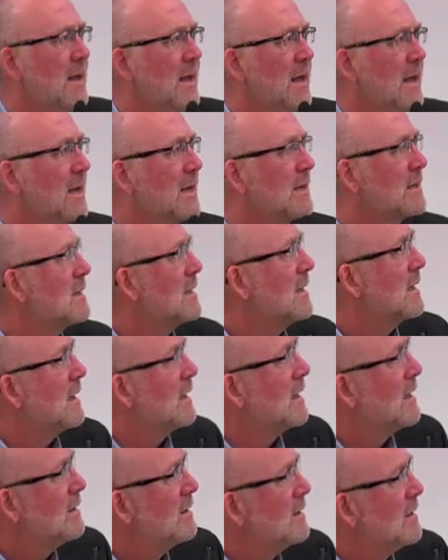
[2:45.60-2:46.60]
And
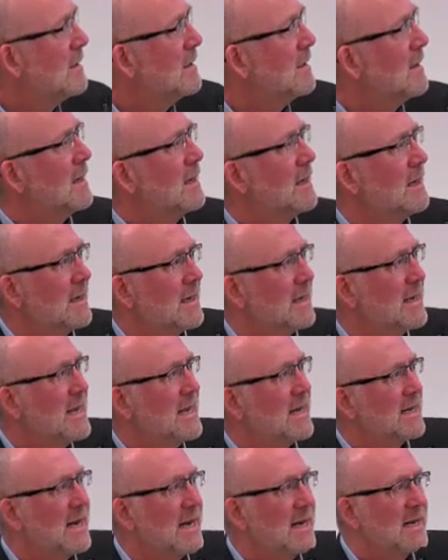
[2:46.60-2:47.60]

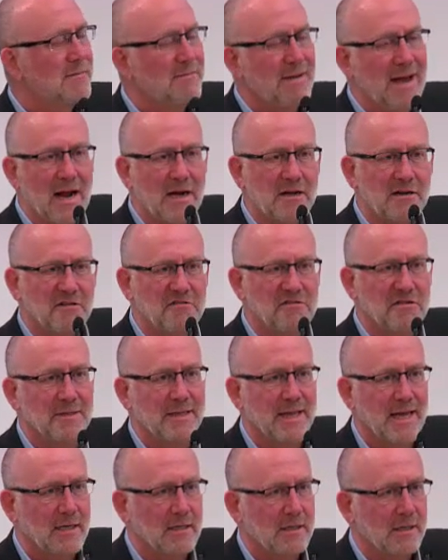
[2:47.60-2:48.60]
again, getting back to some
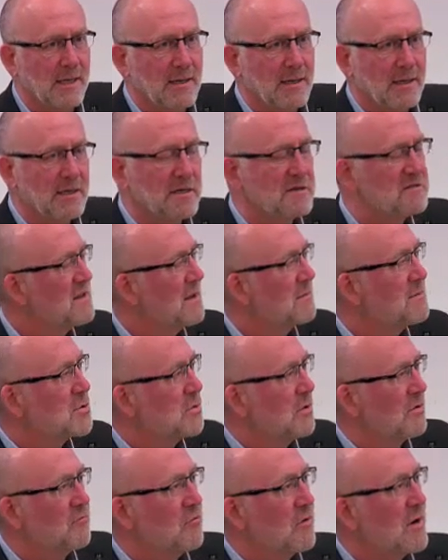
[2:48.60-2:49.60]
of that
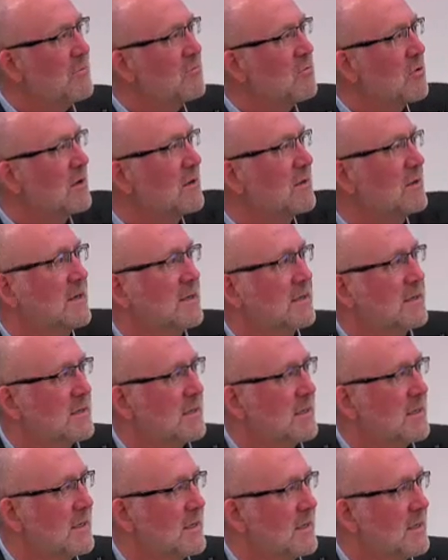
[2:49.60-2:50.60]
conceptual framework
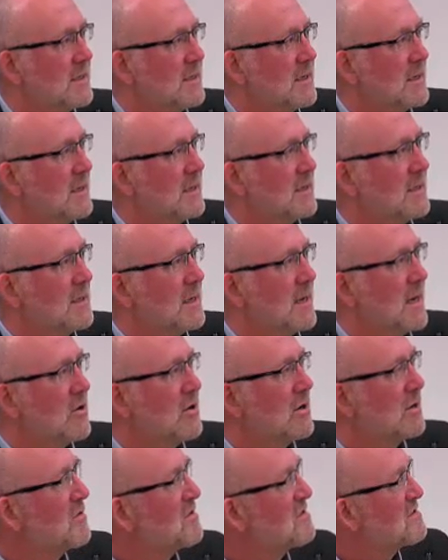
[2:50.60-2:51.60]
that
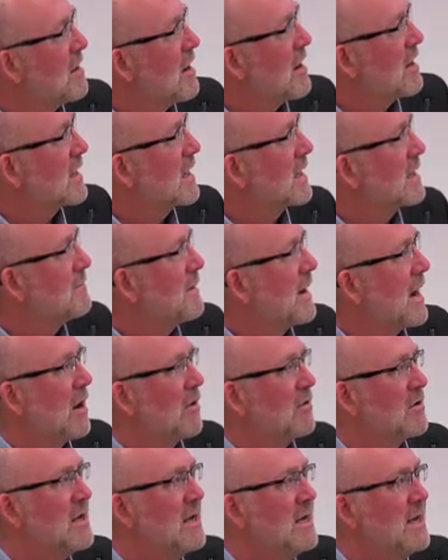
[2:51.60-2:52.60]
Aaron was talking
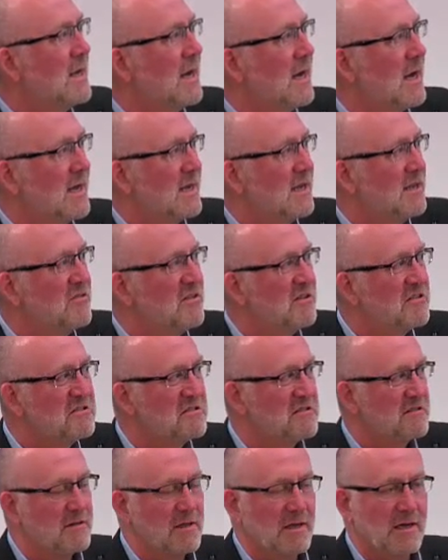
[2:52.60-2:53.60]
about, in
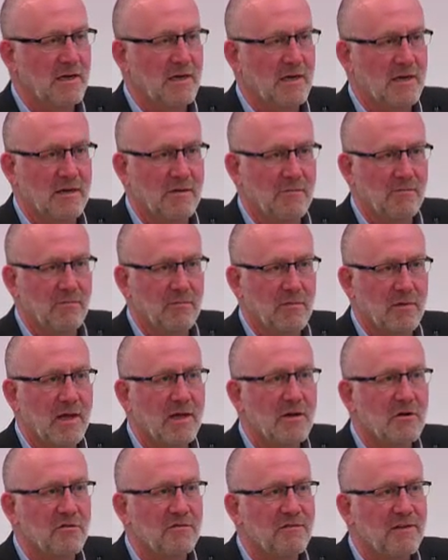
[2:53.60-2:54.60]
this
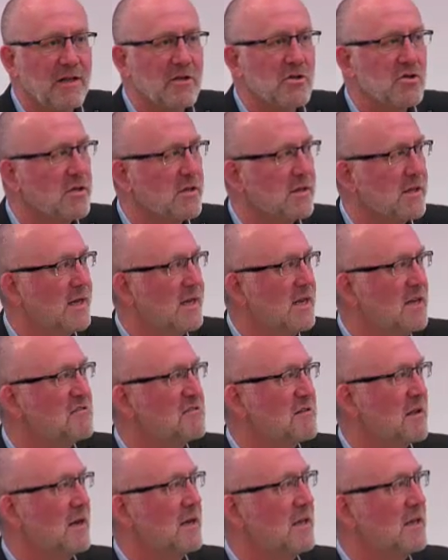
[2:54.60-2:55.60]
intervention that he
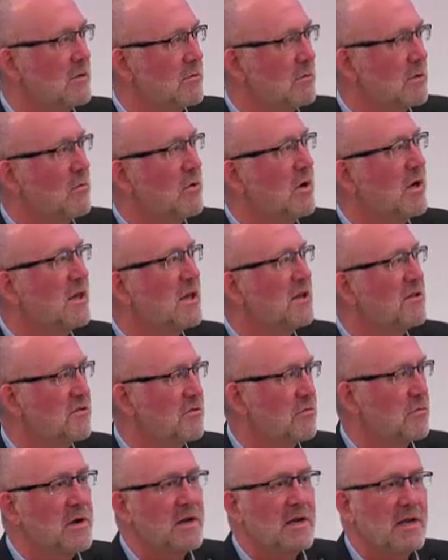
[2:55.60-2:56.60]
studied, there were really
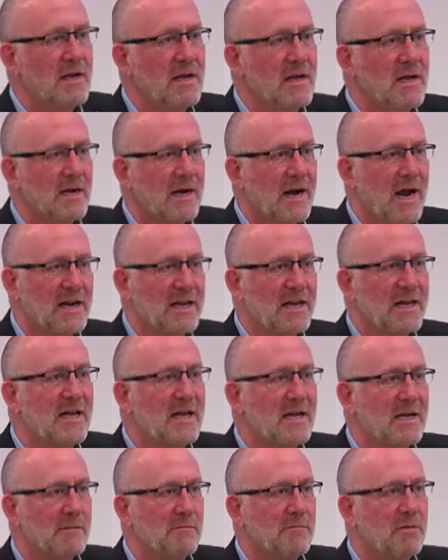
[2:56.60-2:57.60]
three kind of
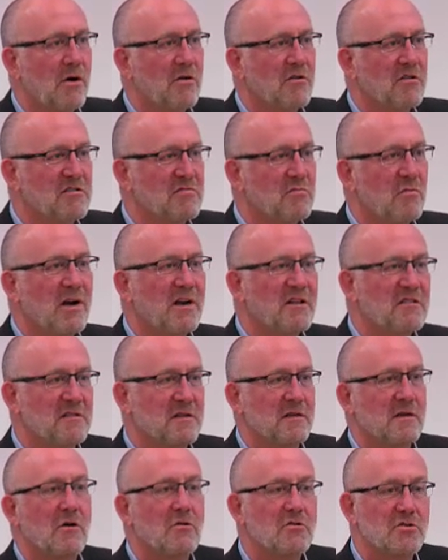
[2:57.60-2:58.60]
key components. One is
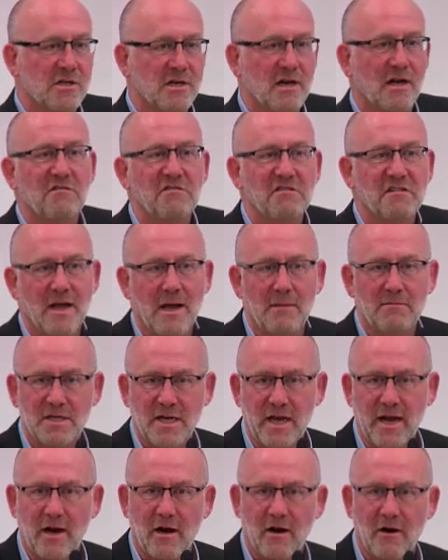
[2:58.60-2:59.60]
the notion of stepped
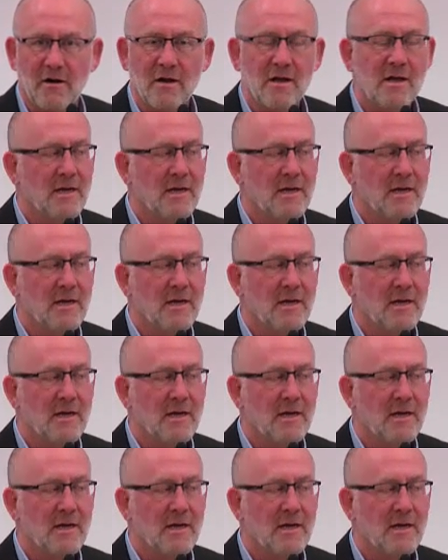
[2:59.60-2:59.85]
care,